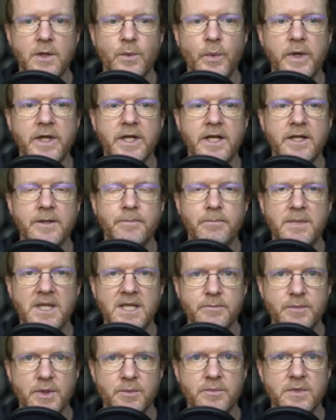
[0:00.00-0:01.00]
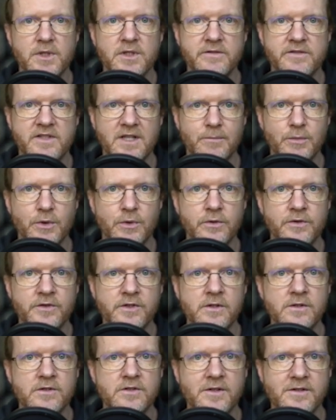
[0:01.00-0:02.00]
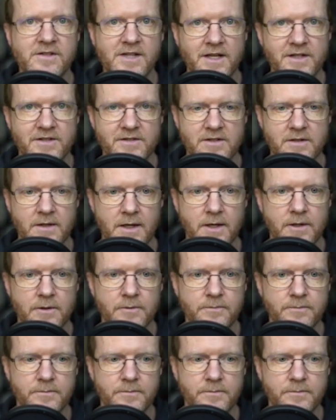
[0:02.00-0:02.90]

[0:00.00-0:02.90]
We need a minimum of doubles to test now.